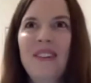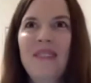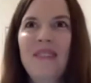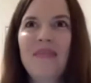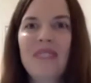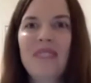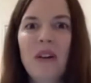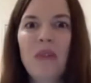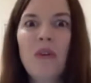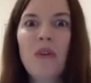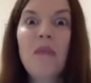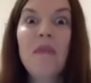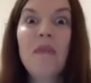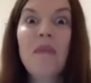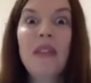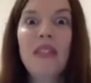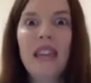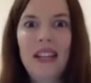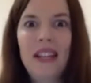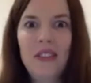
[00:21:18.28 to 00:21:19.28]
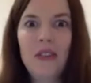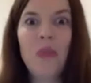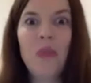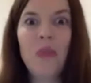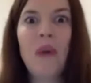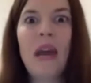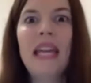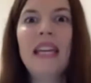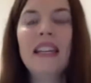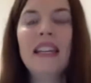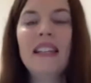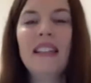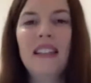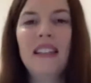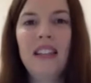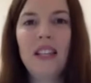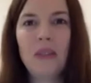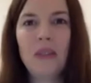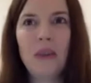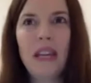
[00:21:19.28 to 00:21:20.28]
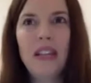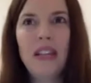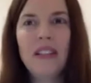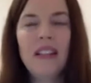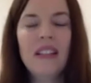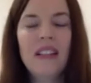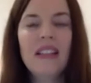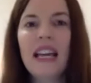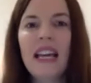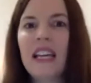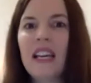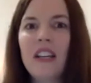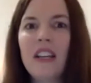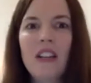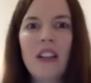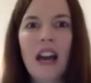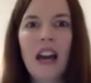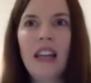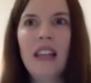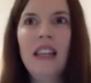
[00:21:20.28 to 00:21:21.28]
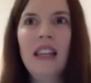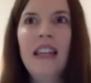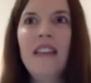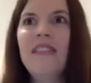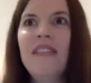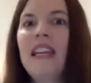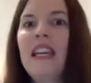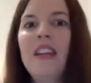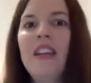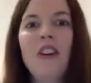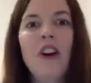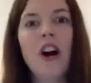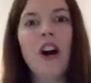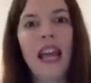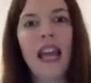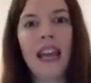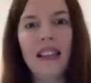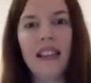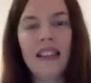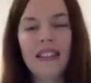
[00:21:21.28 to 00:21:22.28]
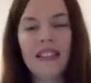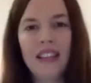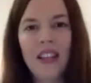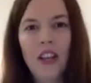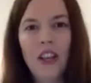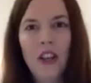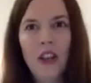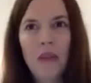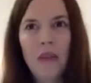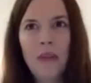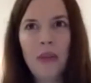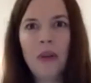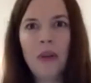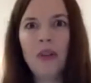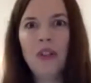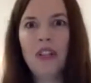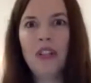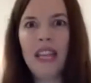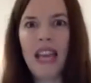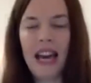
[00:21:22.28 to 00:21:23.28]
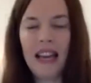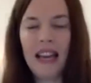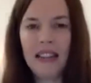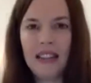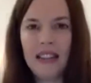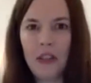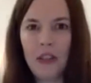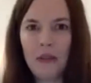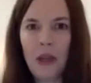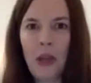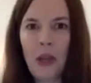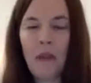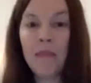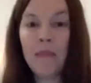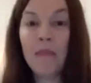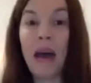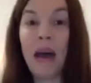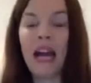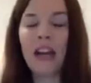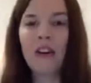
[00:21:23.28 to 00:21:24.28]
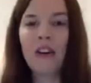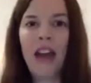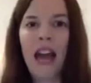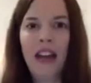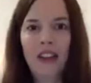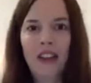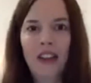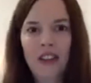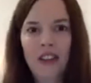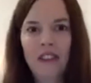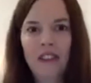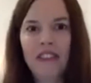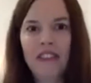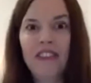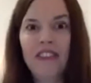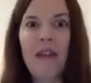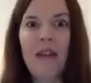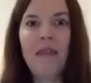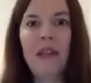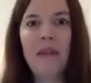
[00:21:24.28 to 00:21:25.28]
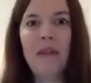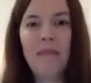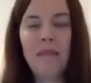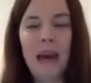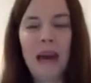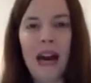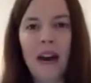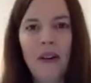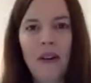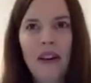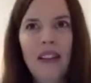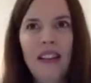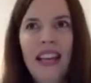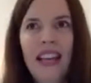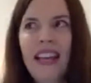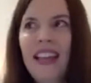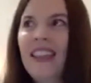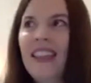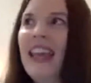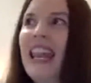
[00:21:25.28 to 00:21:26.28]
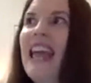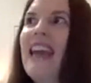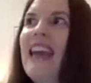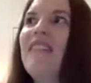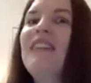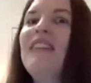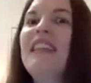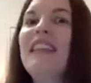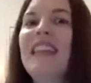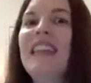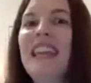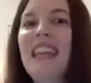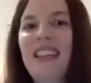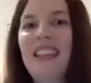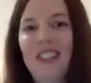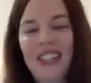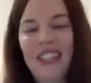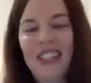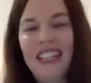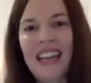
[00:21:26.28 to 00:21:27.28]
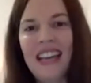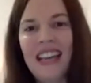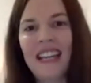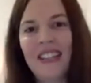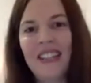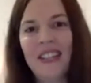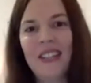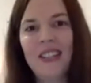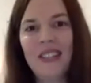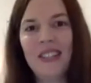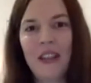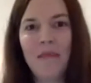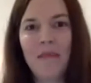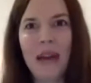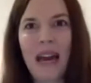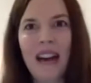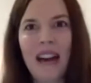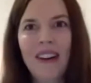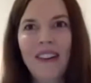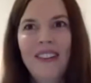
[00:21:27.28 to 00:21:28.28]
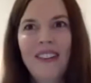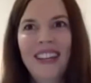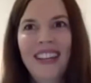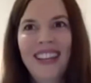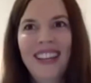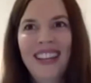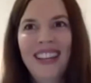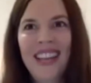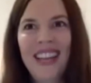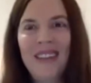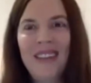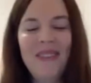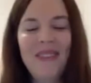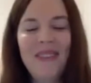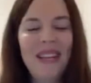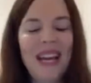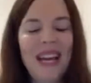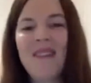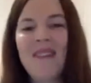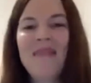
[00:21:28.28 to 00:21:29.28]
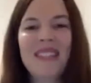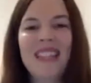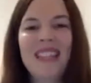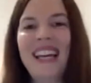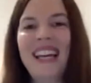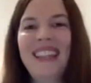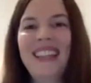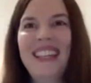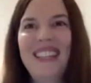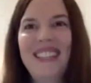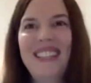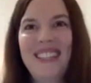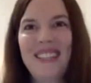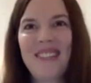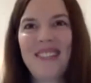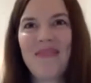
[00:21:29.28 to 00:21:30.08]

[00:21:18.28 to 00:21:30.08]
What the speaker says: a woman that is awakened in this way. She's like a living goddess, because she has this background of feminine power, that everything she touches somehow, it becomes like this.